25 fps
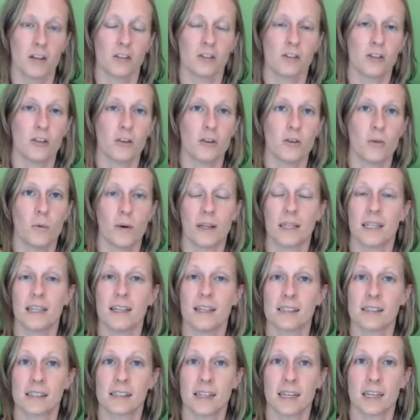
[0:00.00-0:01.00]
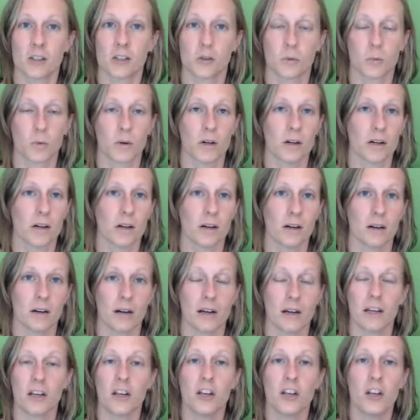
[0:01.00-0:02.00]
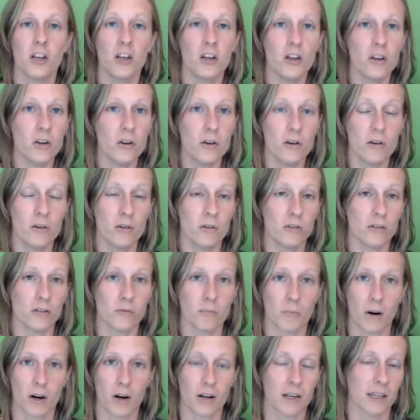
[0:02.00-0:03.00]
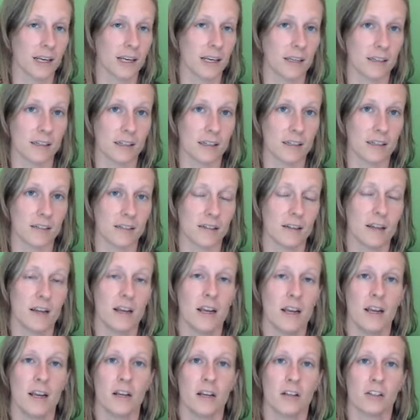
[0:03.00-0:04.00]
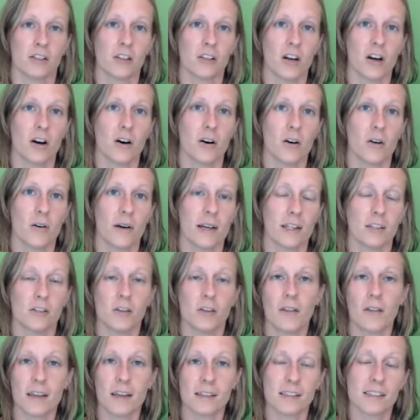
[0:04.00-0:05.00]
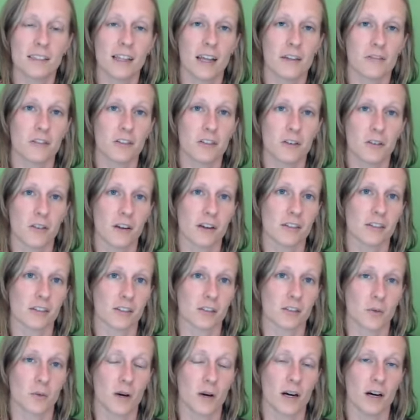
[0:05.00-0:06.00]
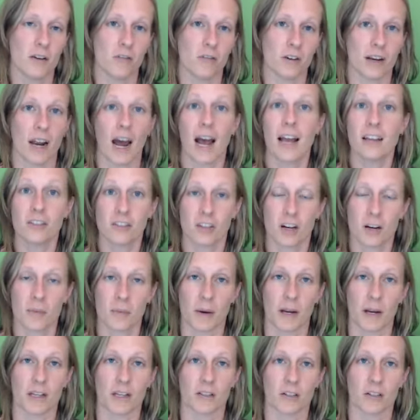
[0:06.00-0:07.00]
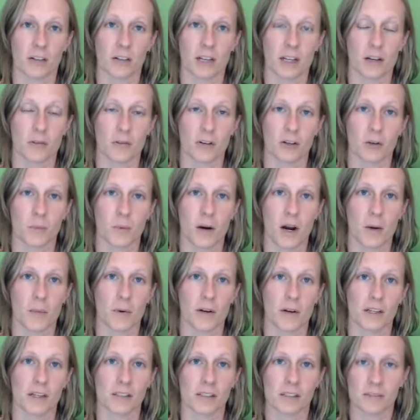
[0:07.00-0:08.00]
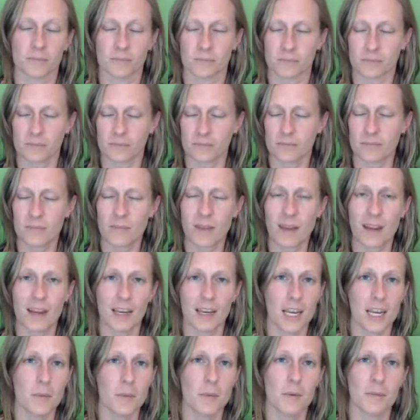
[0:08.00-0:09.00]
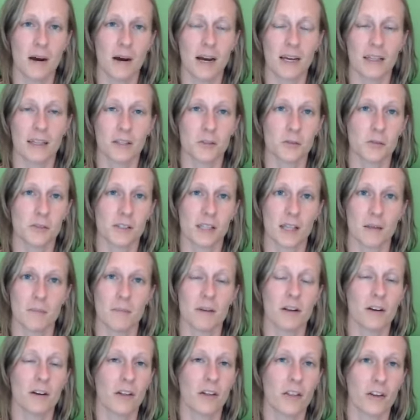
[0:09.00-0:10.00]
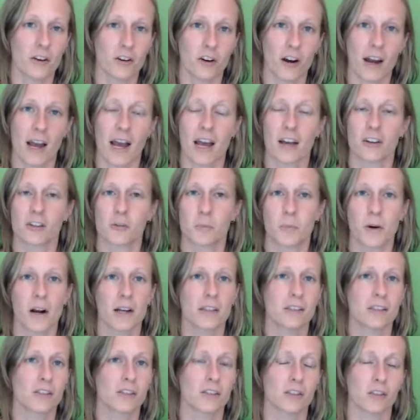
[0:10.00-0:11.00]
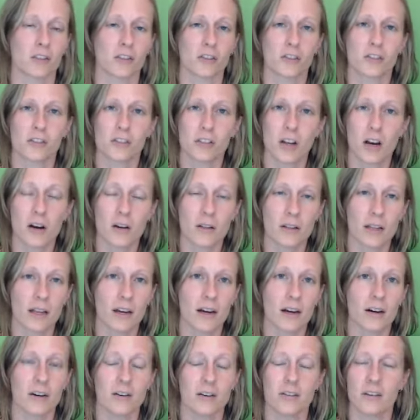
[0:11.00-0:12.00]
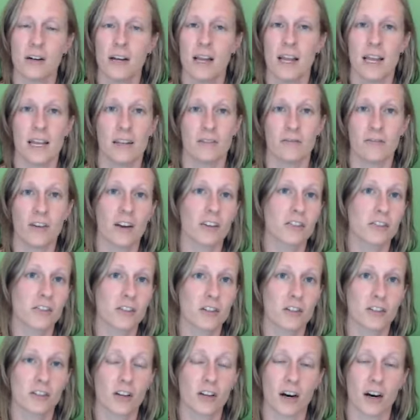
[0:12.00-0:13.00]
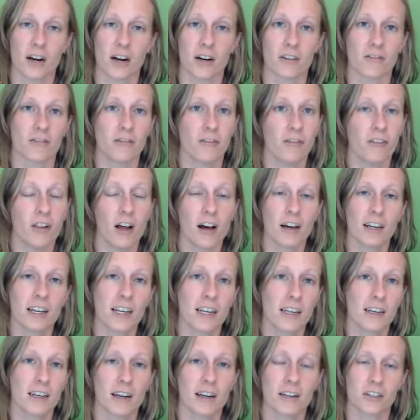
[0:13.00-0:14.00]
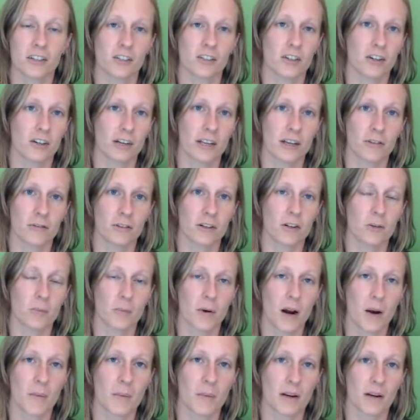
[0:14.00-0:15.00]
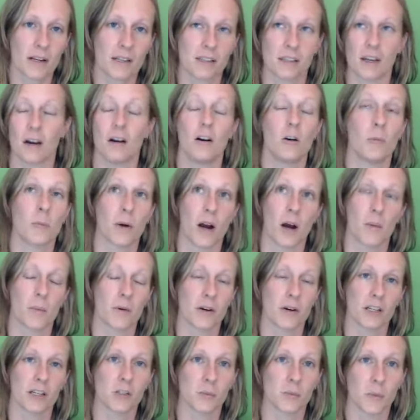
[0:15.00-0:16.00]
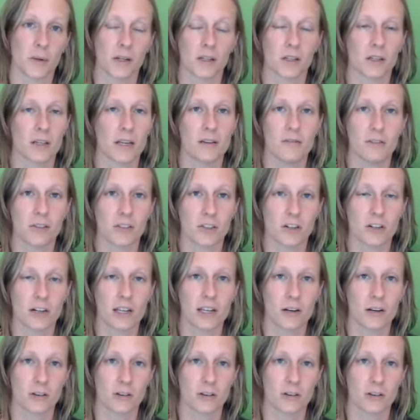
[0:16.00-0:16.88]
to when these things were huge marketing deal. So in 2011, 2012, when I started buying turnkey rental properties, keep in mind this was in the middle of the crash. Prices are so low. Investors are flocking onto turnkey rental properties, all properties, but even turnkey